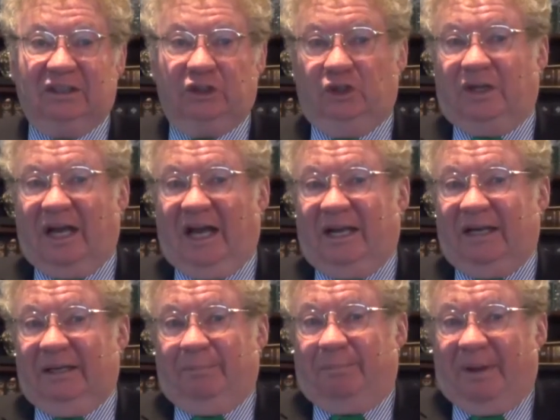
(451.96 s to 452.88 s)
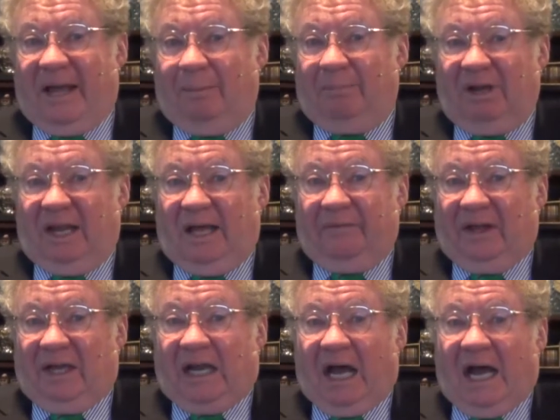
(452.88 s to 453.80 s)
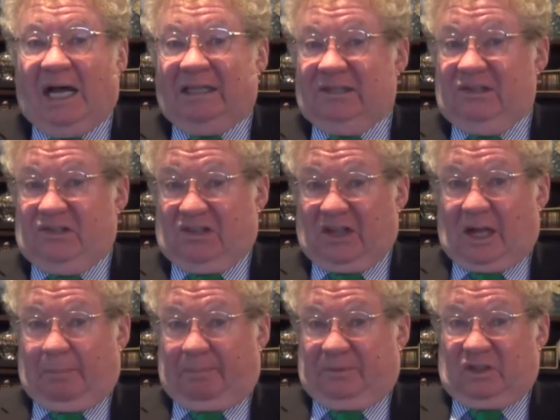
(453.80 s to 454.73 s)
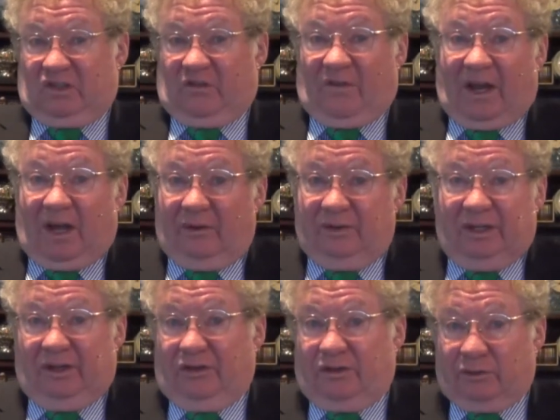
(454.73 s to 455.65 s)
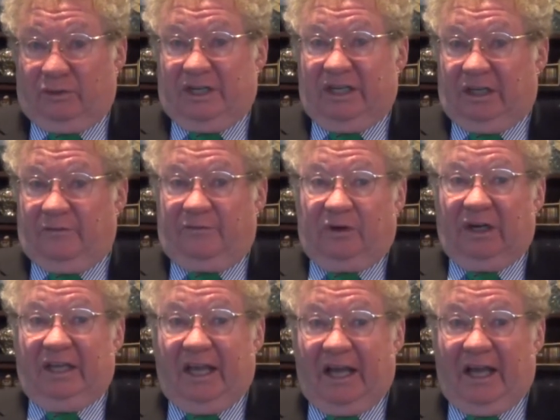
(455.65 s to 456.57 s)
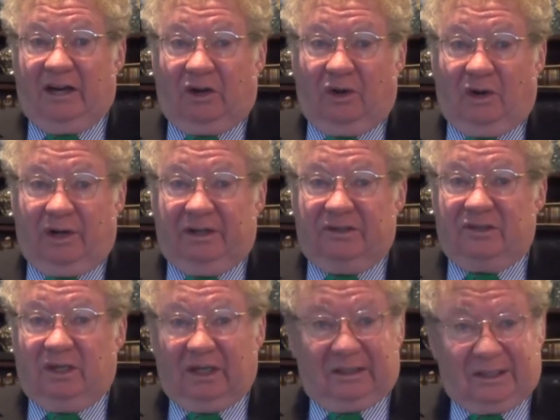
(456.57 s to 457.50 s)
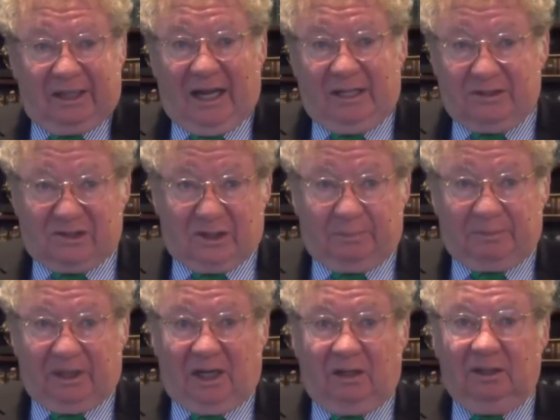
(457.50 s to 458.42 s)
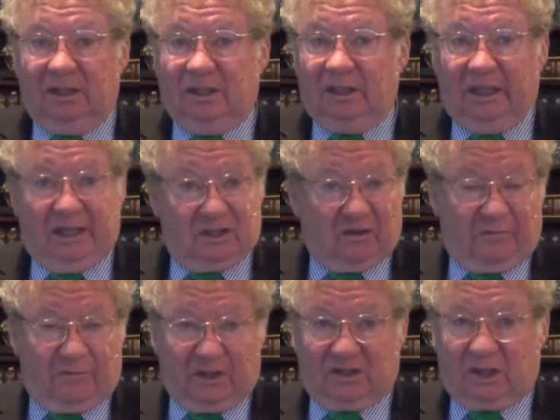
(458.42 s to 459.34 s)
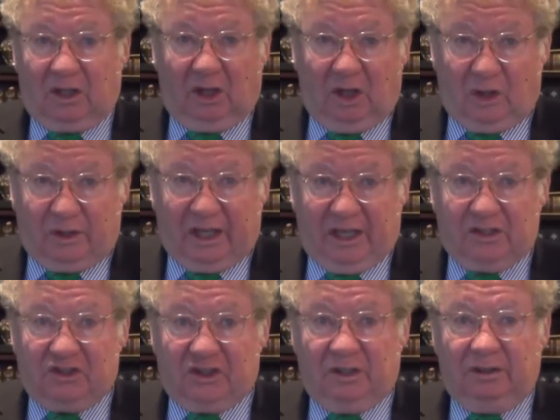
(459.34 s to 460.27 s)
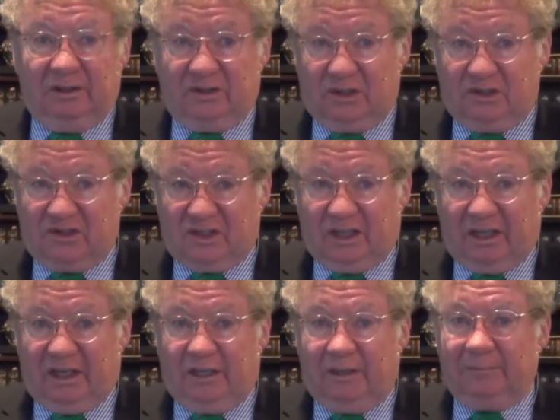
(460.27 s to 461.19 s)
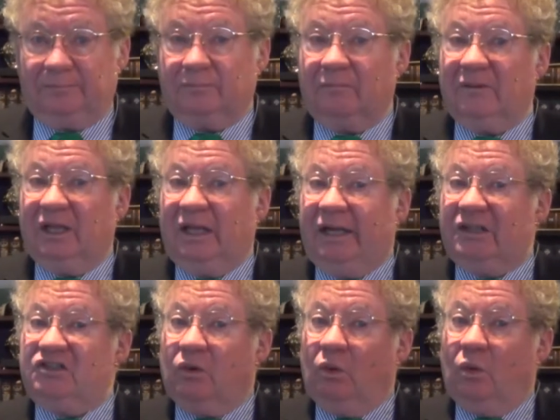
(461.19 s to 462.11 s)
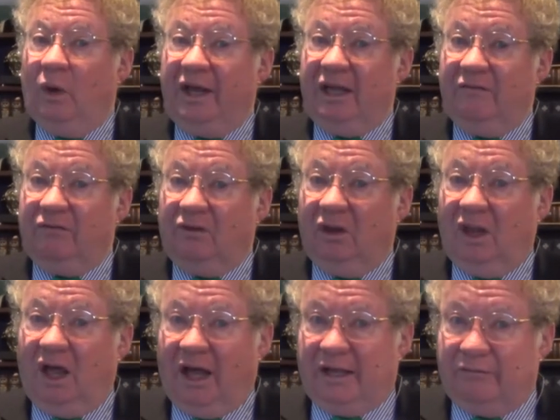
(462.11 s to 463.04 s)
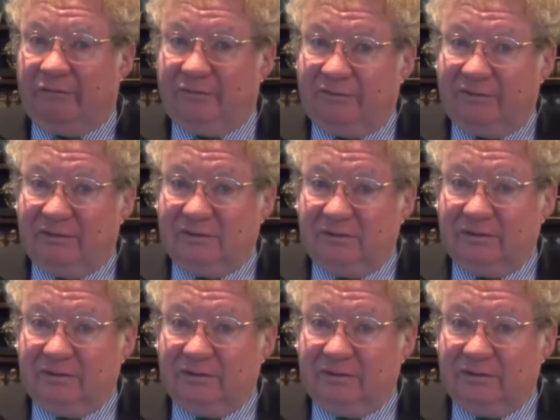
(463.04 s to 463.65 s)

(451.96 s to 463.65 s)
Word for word: you got Babylon, the concept is found in three different categories. A concept now, it's a physical location, it's a city, it's a way of life.